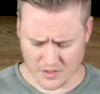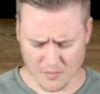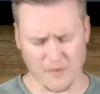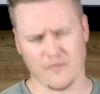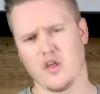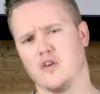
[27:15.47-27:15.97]

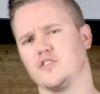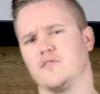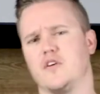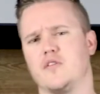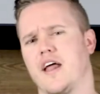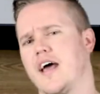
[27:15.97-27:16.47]
But for those
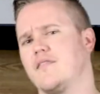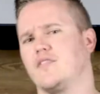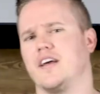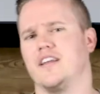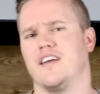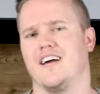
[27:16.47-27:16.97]
of you that have
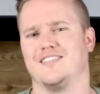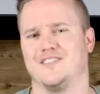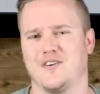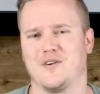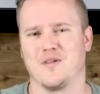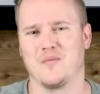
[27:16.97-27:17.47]
late
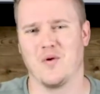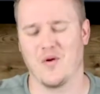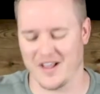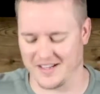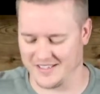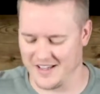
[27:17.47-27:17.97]
nights and early
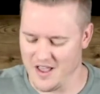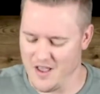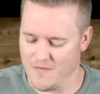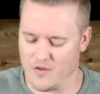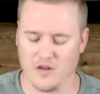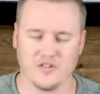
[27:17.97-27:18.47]
mornings,
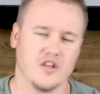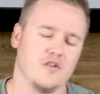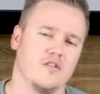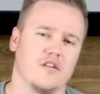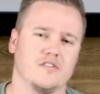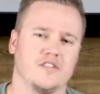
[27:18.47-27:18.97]
for those of
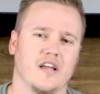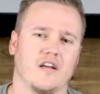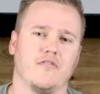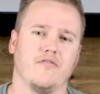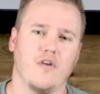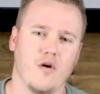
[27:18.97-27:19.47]
you that will
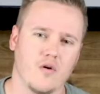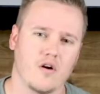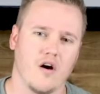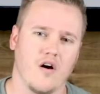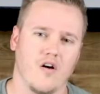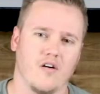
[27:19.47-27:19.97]
take a phone
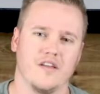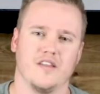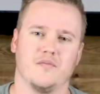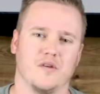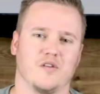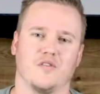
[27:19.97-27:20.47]
call
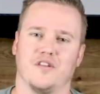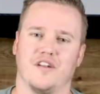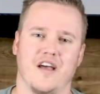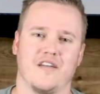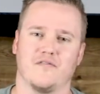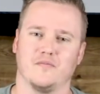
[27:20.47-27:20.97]
in the middle of the
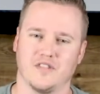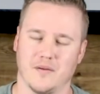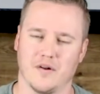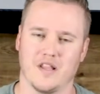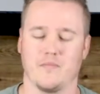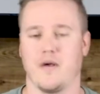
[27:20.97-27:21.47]
night from
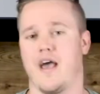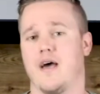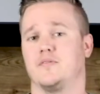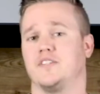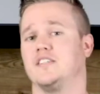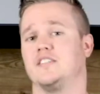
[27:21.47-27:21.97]
somebody that
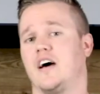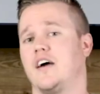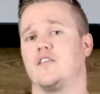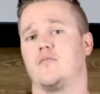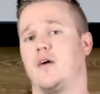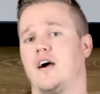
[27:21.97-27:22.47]
perhaps is
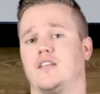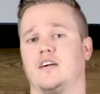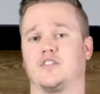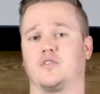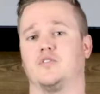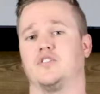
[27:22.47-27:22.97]
not your
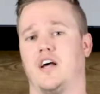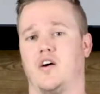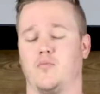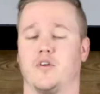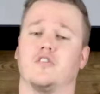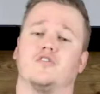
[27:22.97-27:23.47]
biological
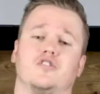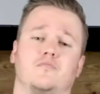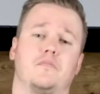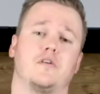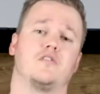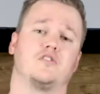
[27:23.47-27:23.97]
child, but your
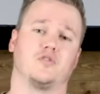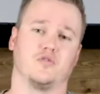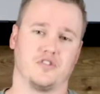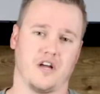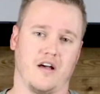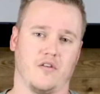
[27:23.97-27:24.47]

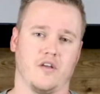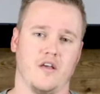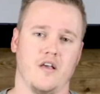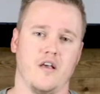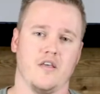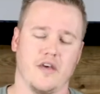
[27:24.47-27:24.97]
spiritual child,
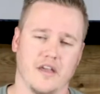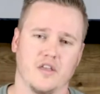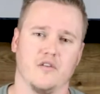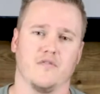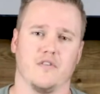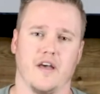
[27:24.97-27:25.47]

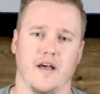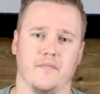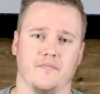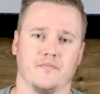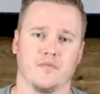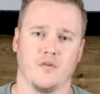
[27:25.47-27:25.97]
thank you for
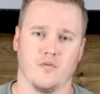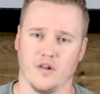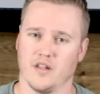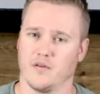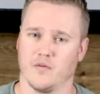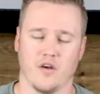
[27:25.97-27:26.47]
that.
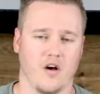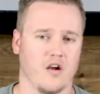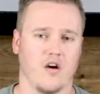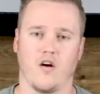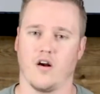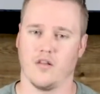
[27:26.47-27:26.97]
Really, with all
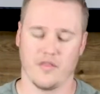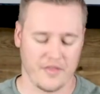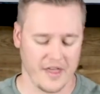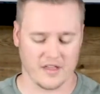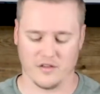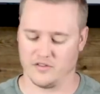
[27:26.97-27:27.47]
our heart,
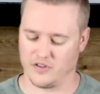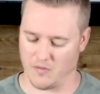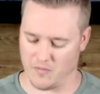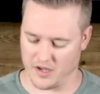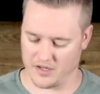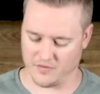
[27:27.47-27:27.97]
thank you
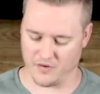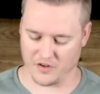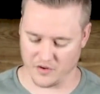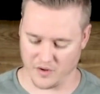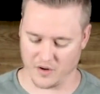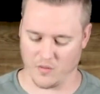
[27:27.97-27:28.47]
so much for
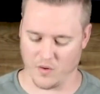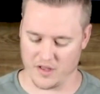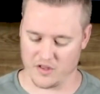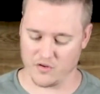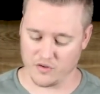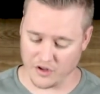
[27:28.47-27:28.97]
doing
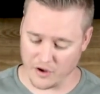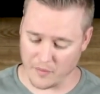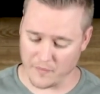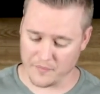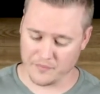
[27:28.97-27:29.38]
what you do.